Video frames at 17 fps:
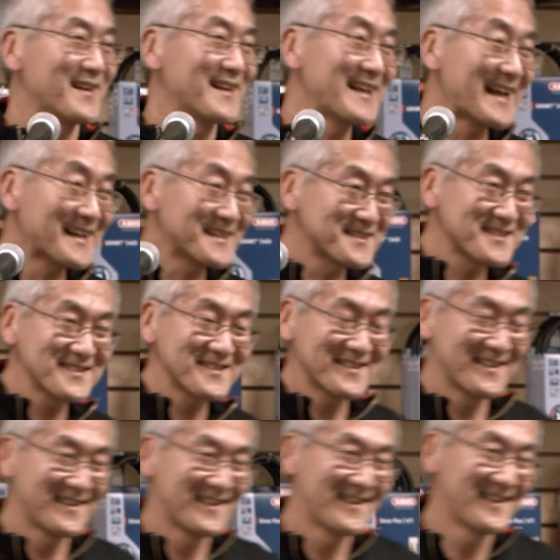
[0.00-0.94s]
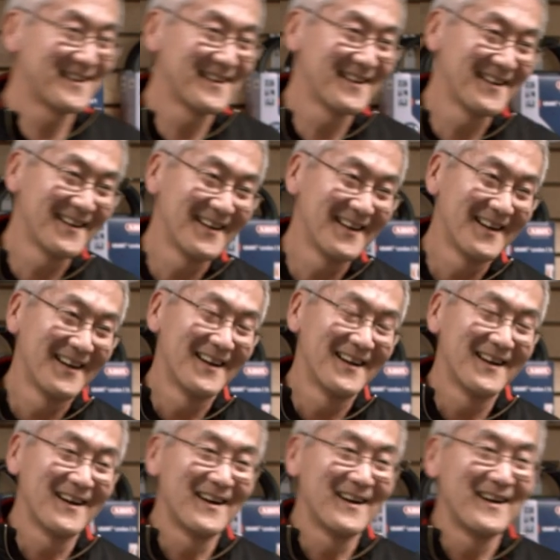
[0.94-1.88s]
Yes. Is there a
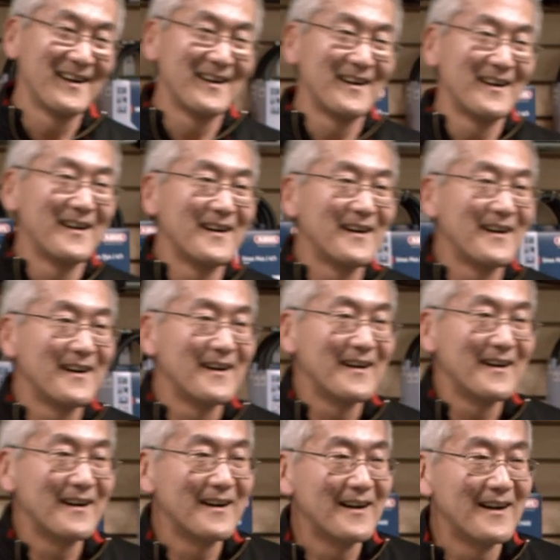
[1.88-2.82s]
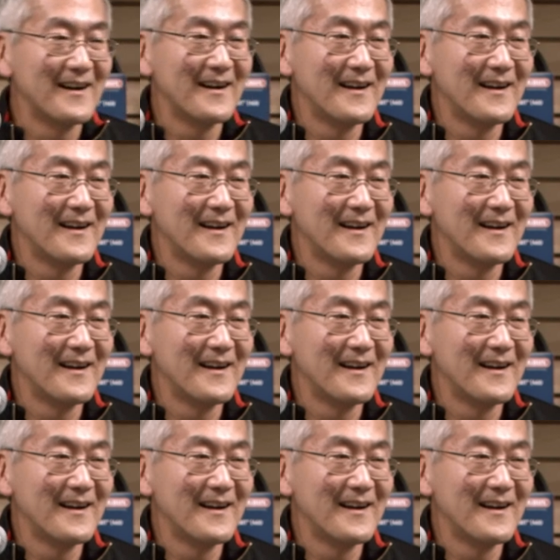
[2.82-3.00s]
competition for people